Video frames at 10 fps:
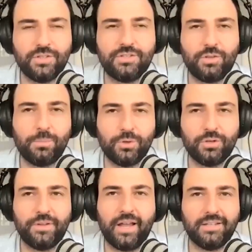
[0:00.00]
just so
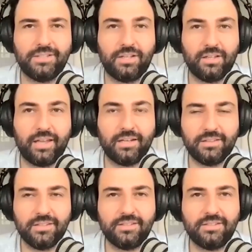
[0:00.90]
beautifully
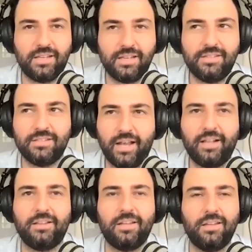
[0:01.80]
articulated. This is
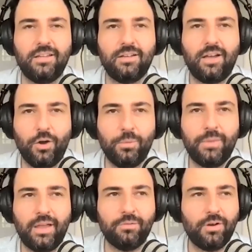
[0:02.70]
exactly, I hope
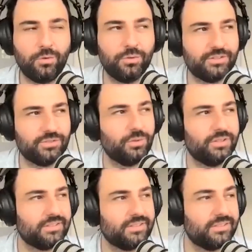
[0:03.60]
all the soil
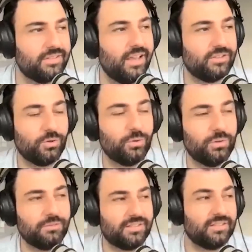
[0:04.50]

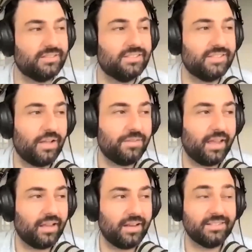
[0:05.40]
lovers listeners out there
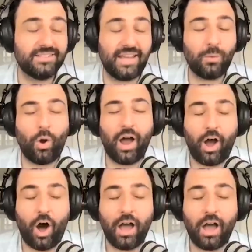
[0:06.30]
can understand why
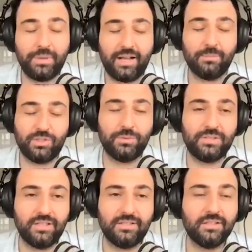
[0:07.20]
I've become so
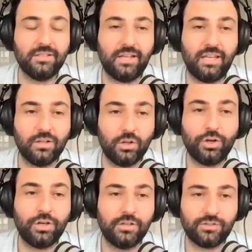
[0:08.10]
addicted in
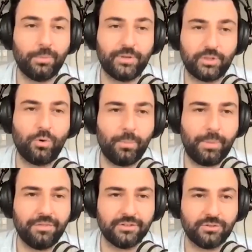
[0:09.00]
learning so much more
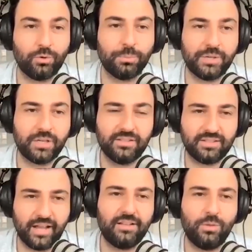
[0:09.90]
about the soil, because
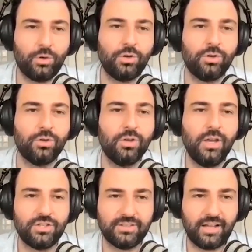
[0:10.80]
exactly what you
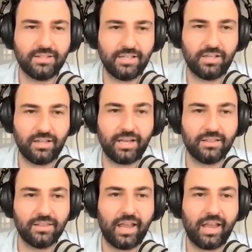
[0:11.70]
just
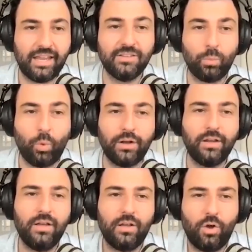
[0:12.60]
articulated there is what
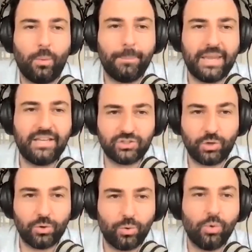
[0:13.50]
got me
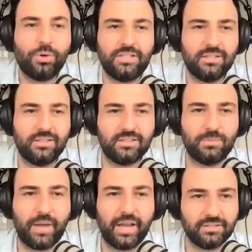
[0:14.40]
so hooked into this
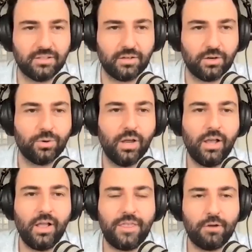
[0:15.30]
space to go,
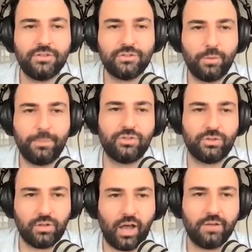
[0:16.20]
there is so much
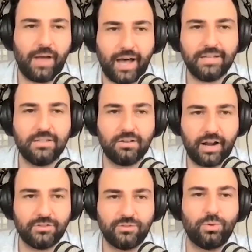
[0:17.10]
life under
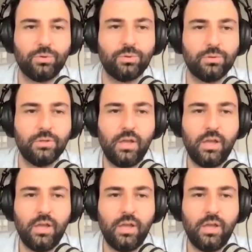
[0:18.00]
our soil,